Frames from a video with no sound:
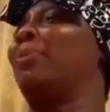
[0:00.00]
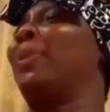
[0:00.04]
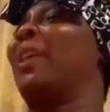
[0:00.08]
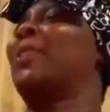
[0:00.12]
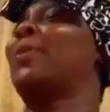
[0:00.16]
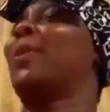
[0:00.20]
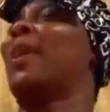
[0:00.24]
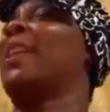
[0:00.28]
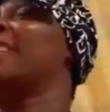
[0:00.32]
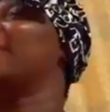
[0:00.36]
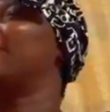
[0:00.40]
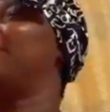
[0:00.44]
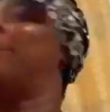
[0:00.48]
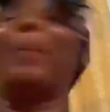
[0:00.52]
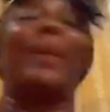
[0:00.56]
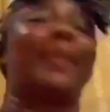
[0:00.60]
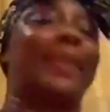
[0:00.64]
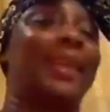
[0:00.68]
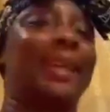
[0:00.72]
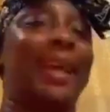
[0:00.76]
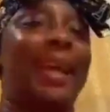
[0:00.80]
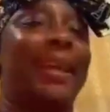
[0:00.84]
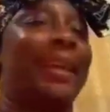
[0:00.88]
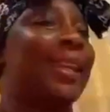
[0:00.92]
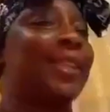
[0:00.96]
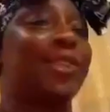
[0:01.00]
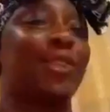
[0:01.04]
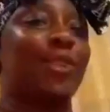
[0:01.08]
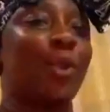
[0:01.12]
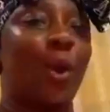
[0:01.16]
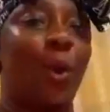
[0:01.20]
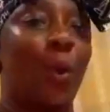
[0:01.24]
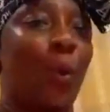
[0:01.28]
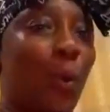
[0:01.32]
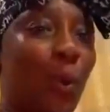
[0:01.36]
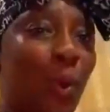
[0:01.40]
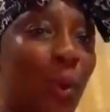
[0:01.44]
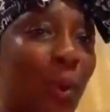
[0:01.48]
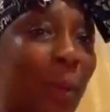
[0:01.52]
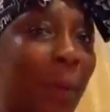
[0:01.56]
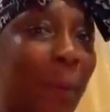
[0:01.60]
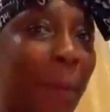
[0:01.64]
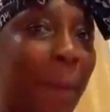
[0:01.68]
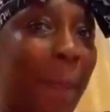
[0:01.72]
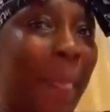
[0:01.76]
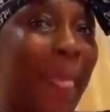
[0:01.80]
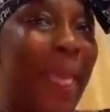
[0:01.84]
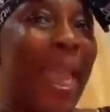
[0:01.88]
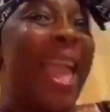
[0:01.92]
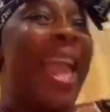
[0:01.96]
one is better than this. No.
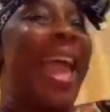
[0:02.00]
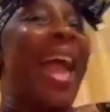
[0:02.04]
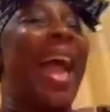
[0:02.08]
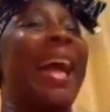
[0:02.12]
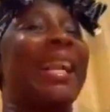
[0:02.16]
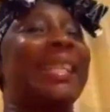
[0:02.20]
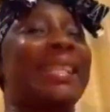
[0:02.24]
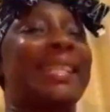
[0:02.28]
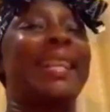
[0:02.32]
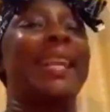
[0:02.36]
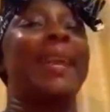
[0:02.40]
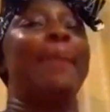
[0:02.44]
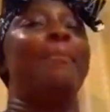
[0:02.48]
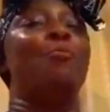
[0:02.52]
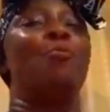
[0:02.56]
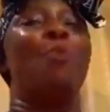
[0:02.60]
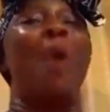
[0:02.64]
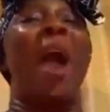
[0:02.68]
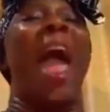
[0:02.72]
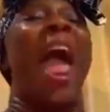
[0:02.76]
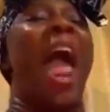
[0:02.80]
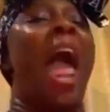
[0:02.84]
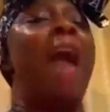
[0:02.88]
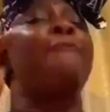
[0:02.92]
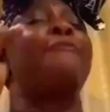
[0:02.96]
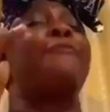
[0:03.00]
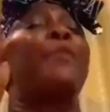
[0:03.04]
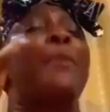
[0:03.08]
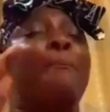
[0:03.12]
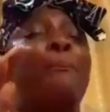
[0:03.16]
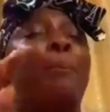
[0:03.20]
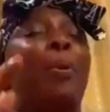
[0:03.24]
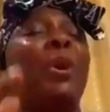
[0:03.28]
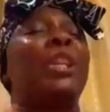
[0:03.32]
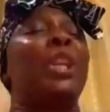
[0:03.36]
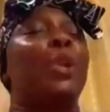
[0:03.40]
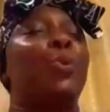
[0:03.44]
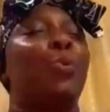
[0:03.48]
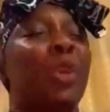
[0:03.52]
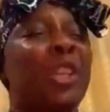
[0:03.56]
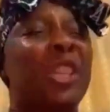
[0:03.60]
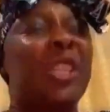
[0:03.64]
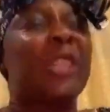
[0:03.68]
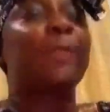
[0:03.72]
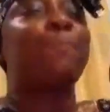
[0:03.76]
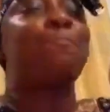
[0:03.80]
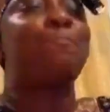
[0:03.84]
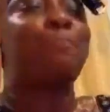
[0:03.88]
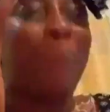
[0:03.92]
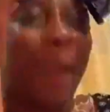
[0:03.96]
A team where everybody
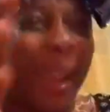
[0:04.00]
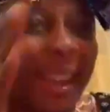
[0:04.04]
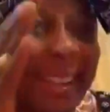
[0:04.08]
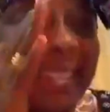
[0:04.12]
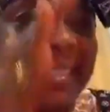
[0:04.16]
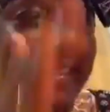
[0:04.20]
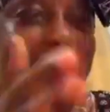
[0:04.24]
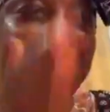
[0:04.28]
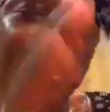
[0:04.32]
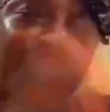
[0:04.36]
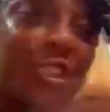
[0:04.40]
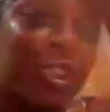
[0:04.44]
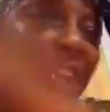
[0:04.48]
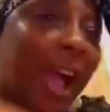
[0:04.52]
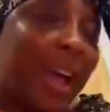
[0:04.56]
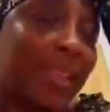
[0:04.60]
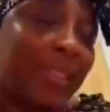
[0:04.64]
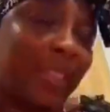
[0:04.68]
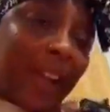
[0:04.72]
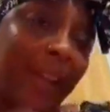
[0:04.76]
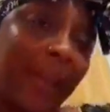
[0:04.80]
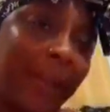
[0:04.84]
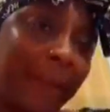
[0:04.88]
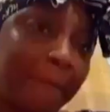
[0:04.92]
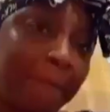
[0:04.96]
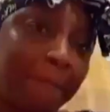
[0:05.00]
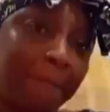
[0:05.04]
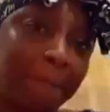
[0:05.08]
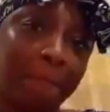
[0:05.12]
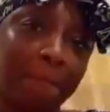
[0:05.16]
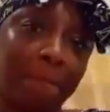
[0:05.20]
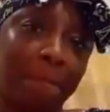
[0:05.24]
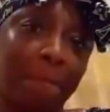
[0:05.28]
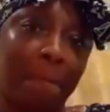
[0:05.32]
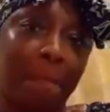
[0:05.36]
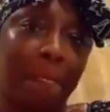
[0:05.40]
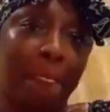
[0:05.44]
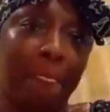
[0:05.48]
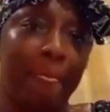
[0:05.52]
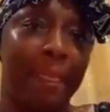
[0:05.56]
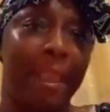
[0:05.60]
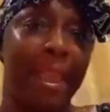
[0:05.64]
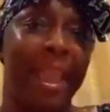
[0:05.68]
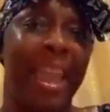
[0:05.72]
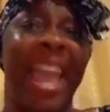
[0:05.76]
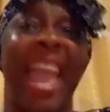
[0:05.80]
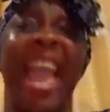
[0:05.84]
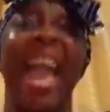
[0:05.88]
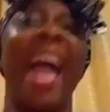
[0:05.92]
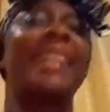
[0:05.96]
respects each other.
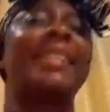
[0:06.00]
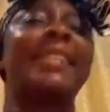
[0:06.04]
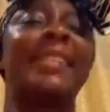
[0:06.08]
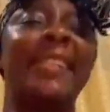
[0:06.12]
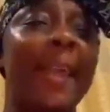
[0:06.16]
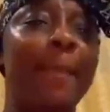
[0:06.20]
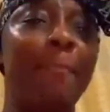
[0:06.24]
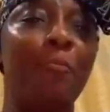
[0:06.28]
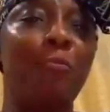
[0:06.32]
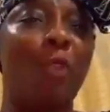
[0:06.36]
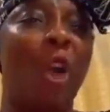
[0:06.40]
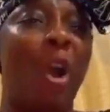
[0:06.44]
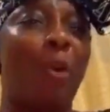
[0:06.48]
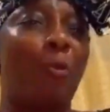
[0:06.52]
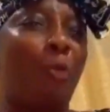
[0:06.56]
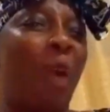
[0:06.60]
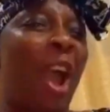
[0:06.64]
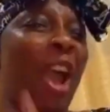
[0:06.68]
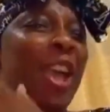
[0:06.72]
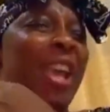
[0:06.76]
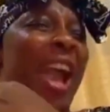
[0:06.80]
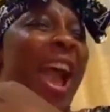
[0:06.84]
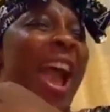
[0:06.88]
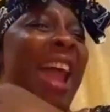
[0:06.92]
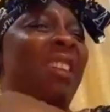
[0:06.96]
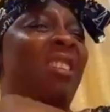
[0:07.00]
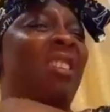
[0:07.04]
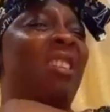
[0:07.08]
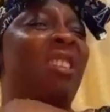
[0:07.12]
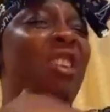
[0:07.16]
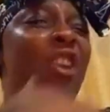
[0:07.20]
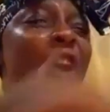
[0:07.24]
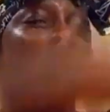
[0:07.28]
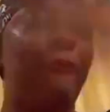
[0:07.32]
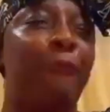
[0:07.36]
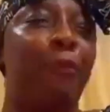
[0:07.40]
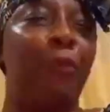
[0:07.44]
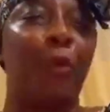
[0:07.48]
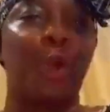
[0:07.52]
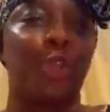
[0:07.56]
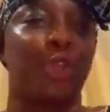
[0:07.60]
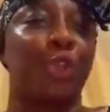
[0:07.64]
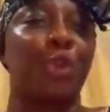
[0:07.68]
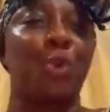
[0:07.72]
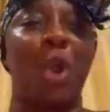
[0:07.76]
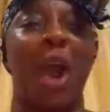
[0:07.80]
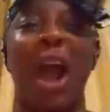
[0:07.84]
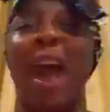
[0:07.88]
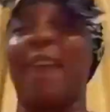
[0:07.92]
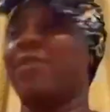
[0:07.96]
A team where, where I love what you
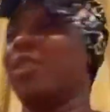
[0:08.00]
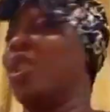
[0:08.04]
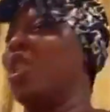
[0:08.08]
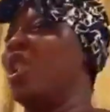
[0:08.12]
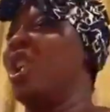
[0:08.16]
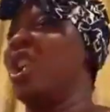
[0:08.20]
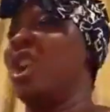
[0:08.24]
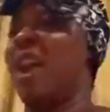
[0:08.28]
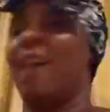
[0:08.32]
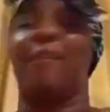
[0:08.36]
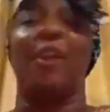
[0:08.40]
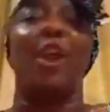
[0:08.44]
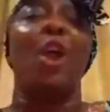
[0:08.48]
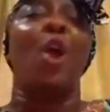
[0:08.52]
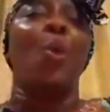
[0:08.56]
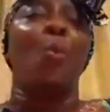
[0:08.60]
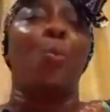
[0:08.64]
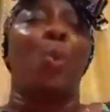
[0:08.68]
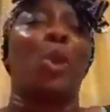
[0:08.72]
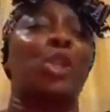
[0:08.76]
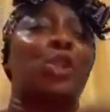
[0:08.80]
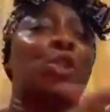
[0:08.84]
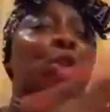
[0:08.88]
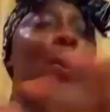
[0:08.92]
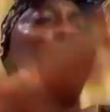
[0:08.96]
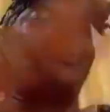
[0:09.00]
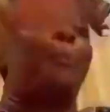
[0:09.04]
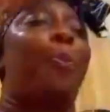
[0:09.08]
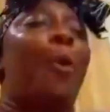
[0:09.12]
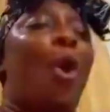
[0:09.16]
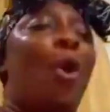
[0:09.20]
have, you love, we support,